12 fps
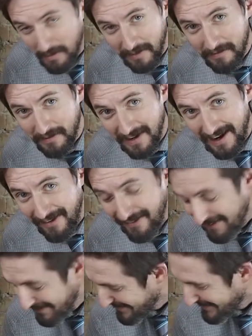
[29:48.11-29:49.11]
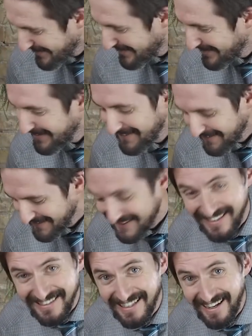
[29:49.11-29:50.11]
But for now, let's
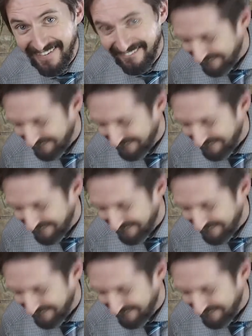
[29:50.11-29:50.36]
test it out.